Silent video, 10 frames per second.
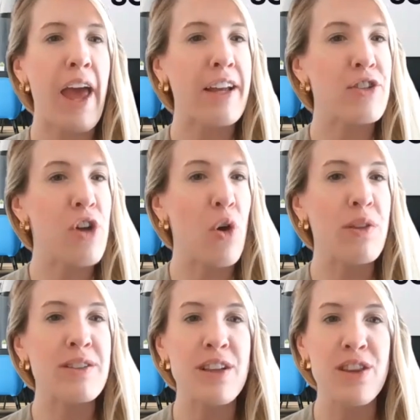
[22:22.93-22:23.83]
And I know
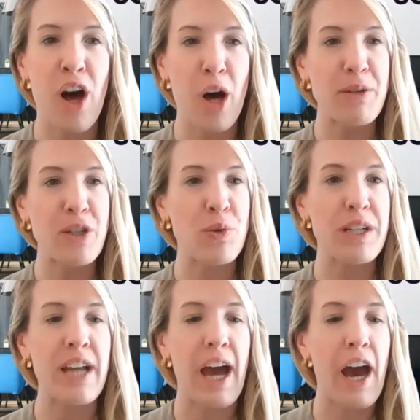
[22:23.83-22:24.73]
there's a lot
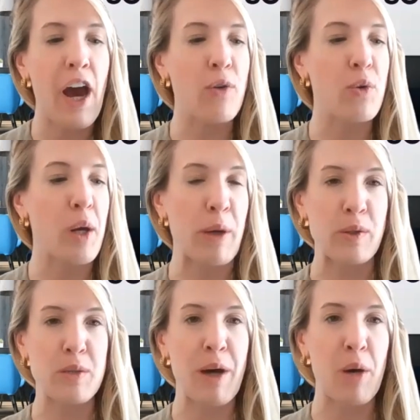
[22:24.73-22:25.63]
between how do I
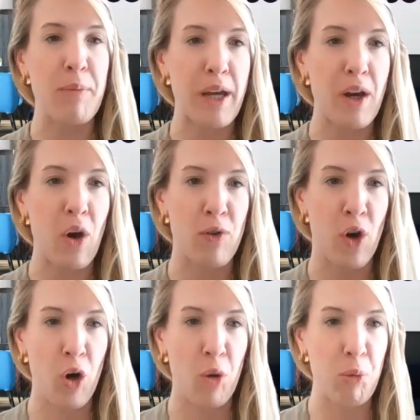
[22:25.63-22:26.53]
post about my
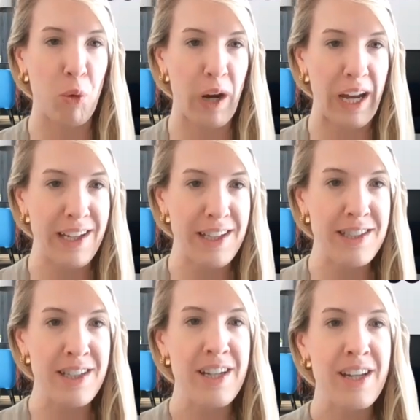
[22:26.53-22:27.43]
overall
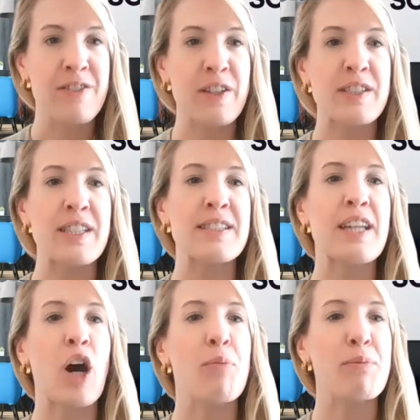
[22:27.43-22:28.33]
brand versus
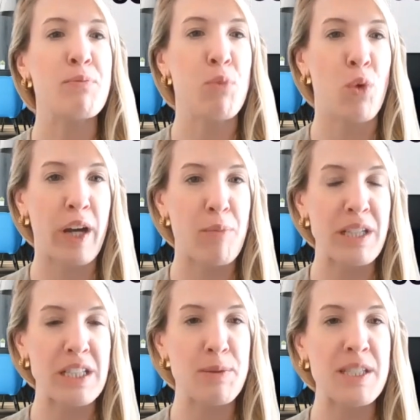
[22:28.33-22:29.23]
more
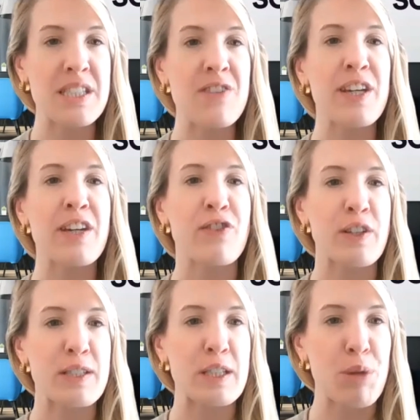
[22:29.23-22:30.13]
company specific
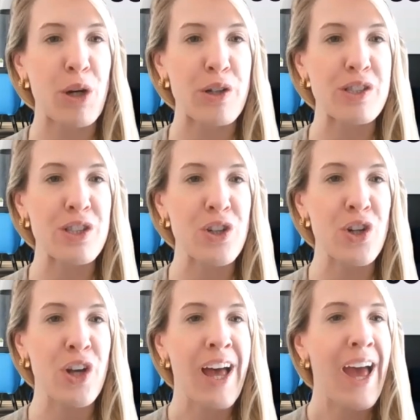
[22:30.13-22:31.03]
versus
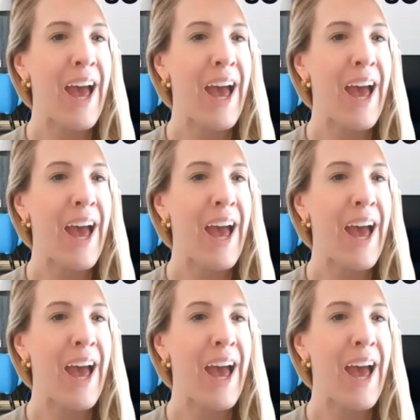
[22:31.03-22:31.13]
personal.